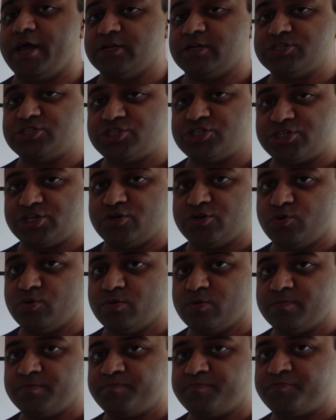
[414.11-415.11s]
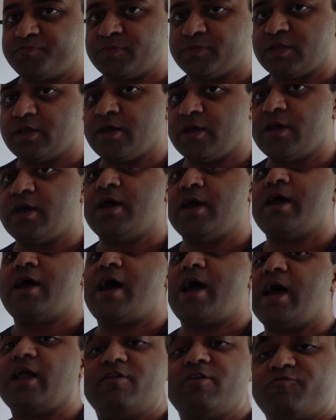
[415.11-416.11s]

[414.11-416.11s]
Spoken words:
2. And for the